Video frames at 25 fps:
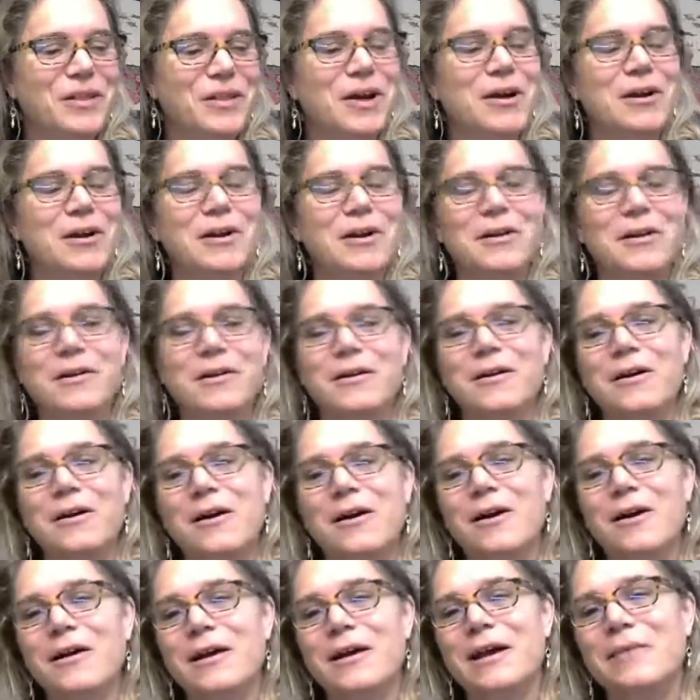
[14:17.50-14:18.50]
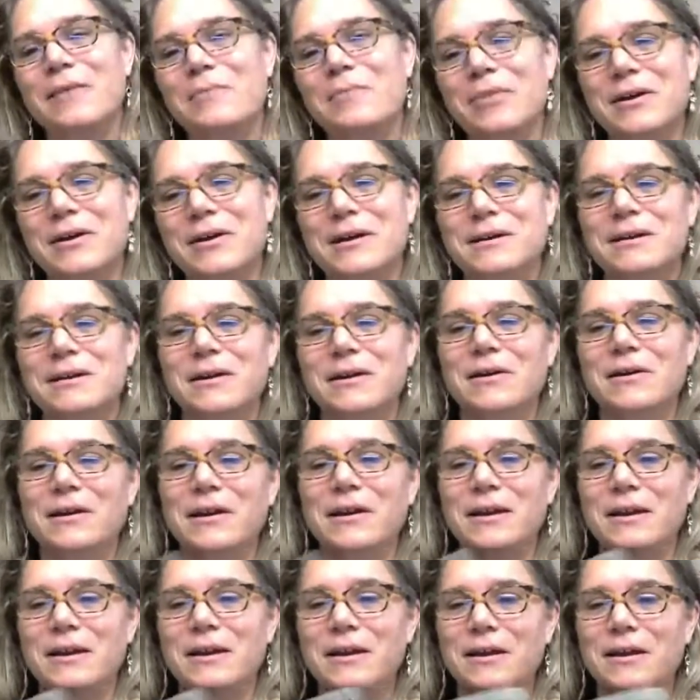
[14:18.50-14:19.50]
our hymn book
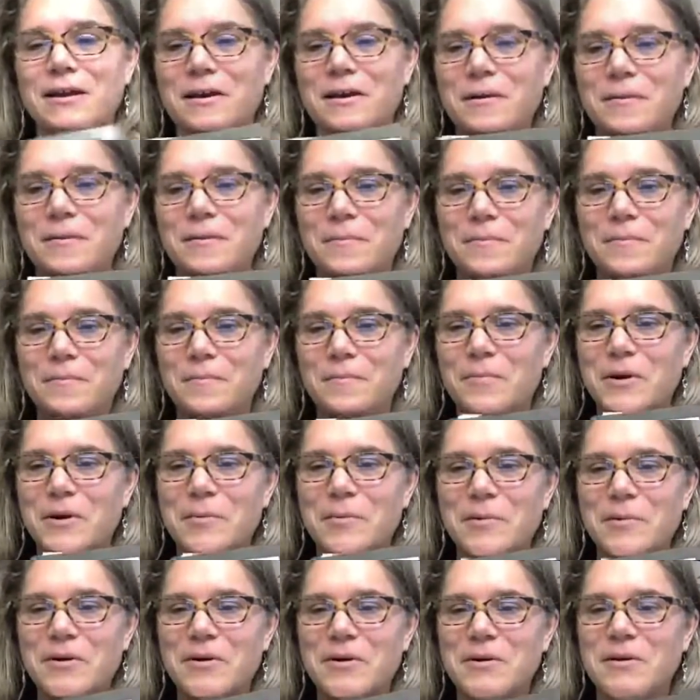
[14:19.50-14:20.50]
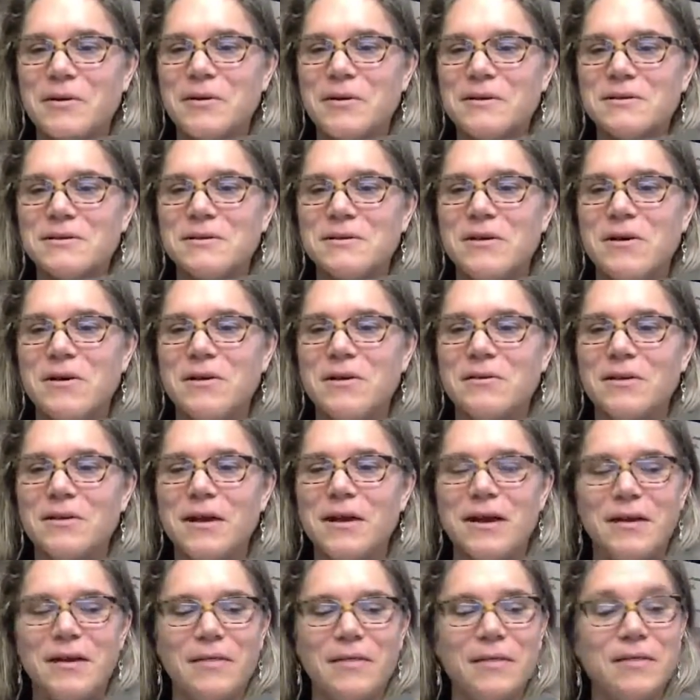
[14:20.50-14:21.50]
and our prayer book is called
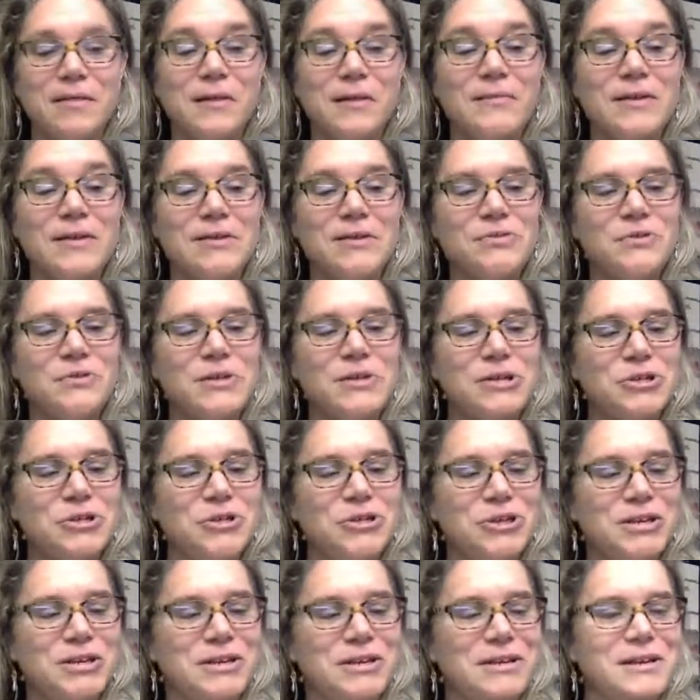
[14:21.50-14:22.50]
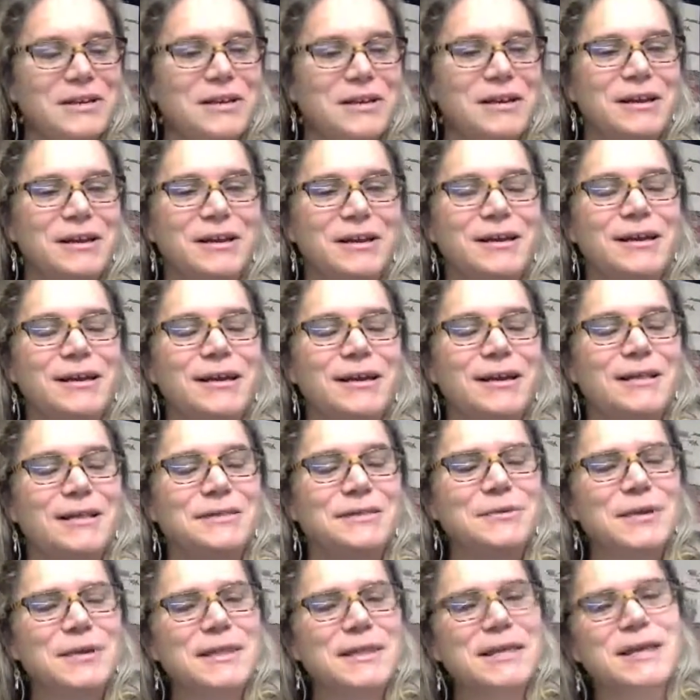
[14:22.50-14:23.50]
The Living Tradition. And
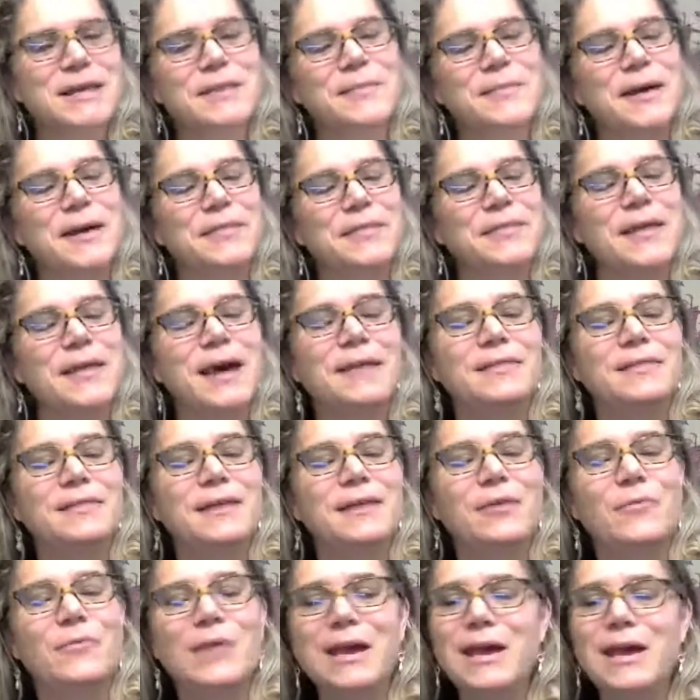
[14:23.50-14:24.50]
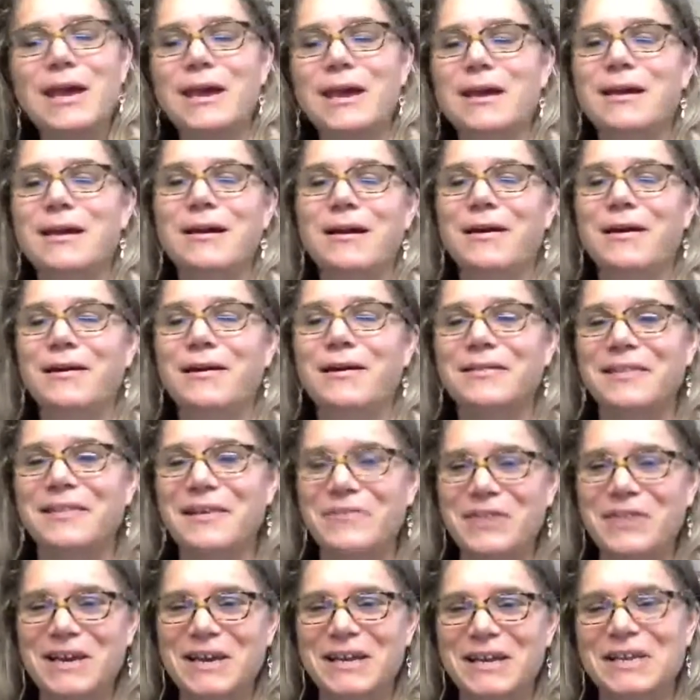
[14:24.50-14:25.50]
so I think about that we are
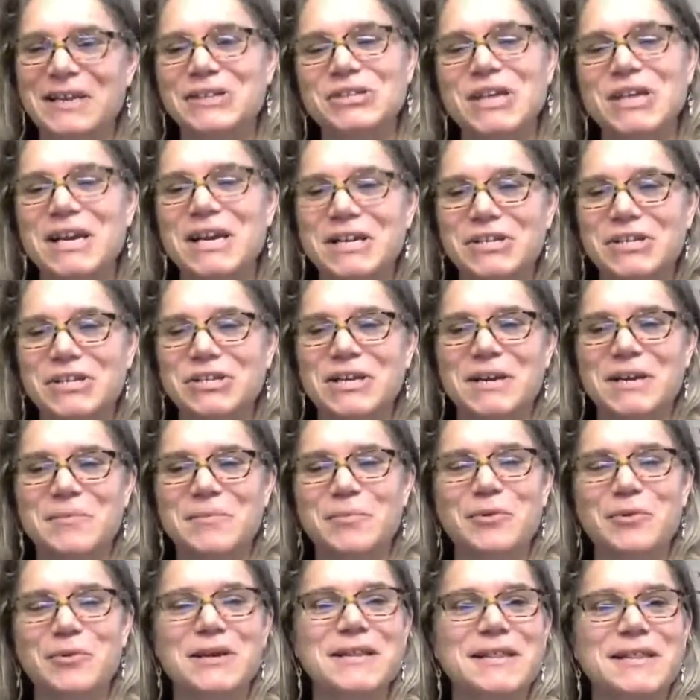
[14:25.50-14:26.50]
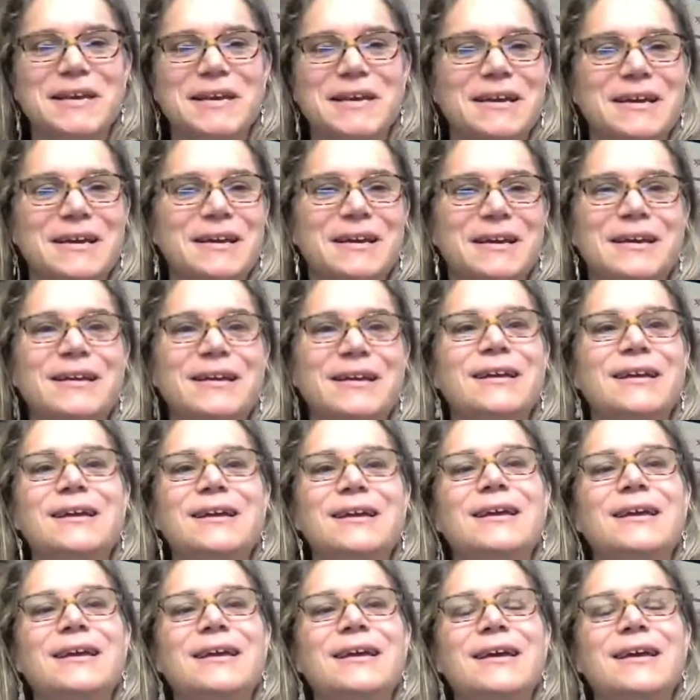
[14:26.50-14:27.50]
living and changing and breathing.
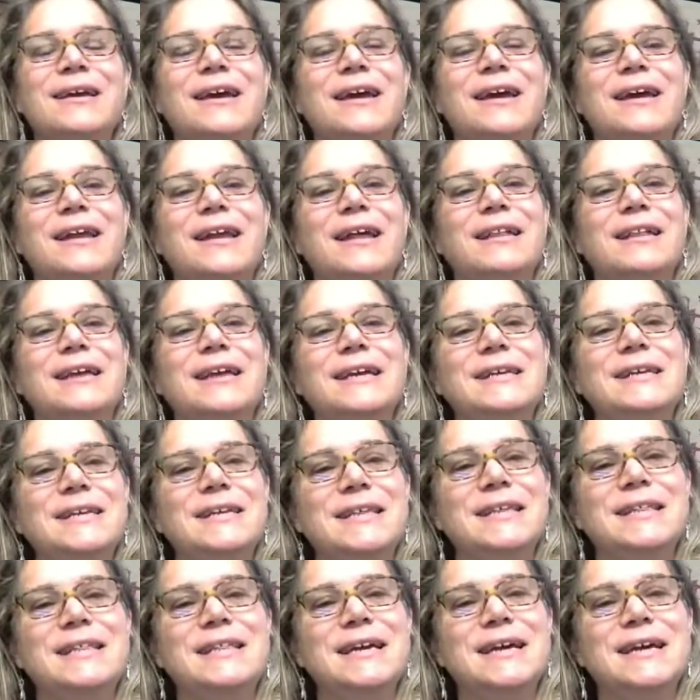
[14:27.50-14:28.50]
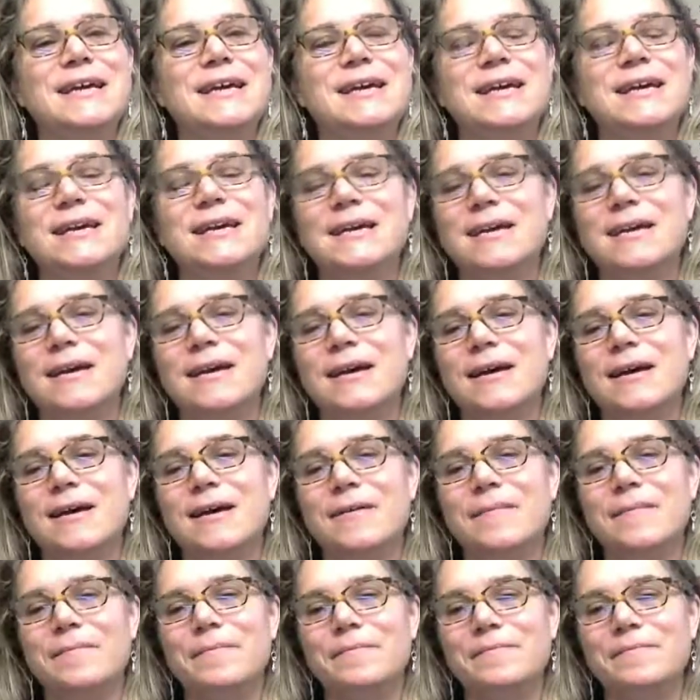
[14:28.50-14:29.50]
And I like to think
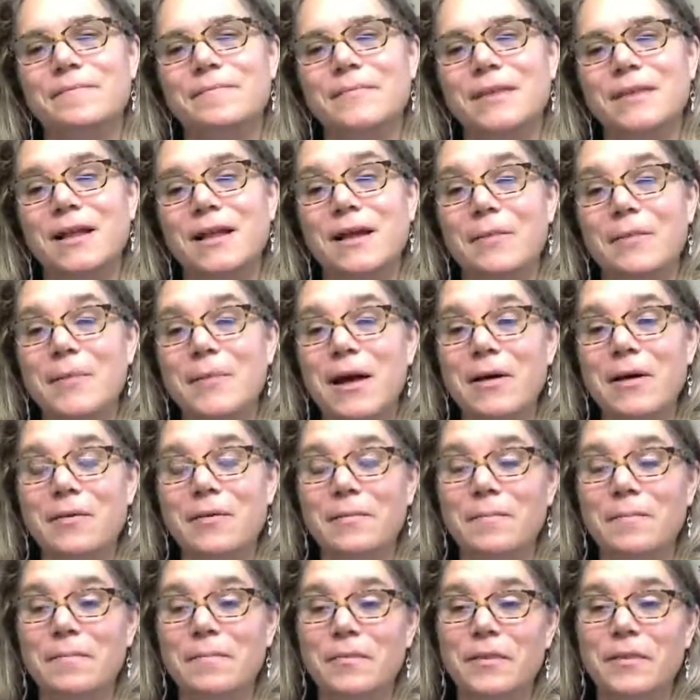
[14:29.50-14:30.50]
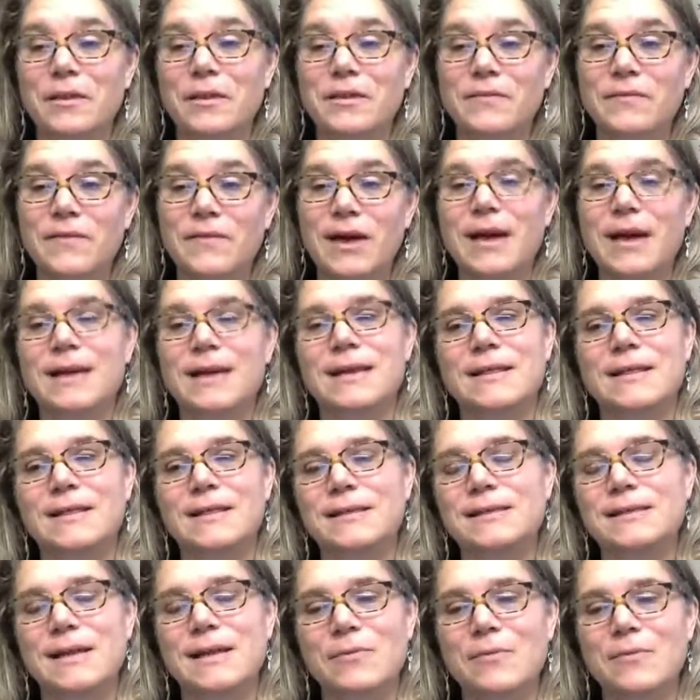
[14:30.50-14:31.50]
about the divine in
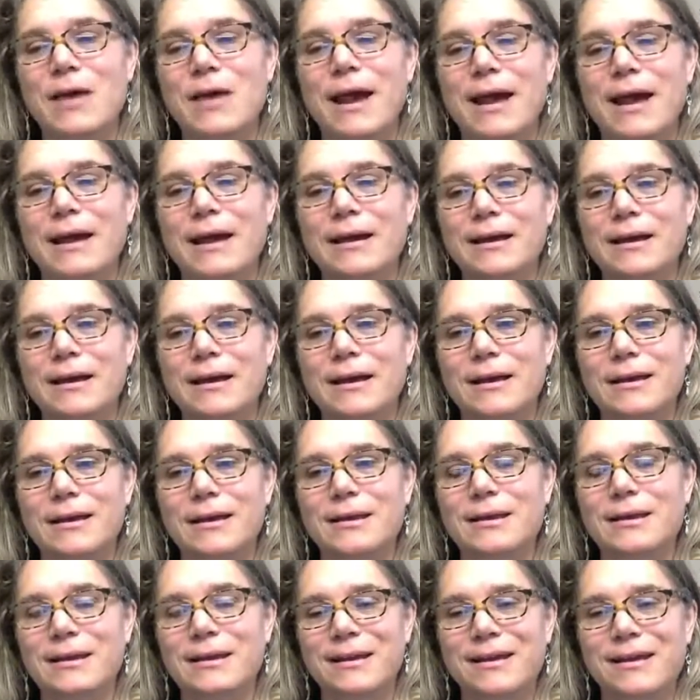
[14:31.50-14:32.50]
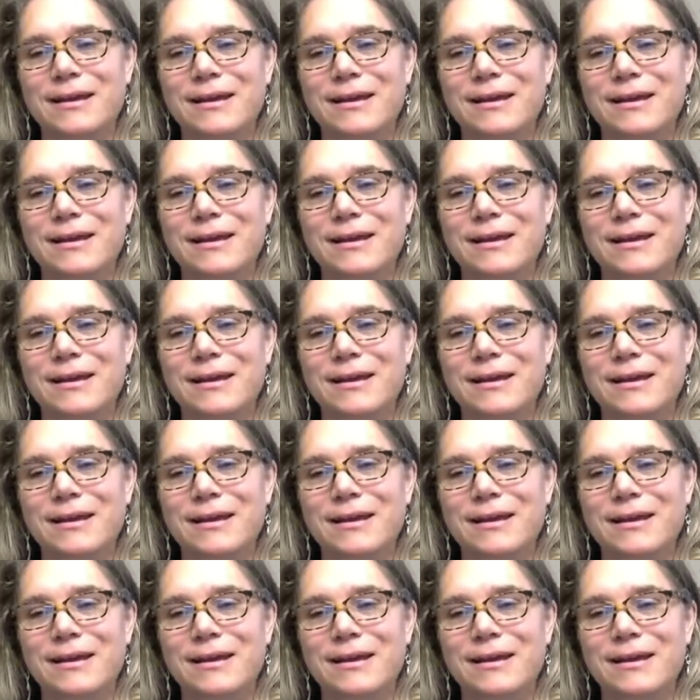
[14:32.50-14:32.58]
the same way, and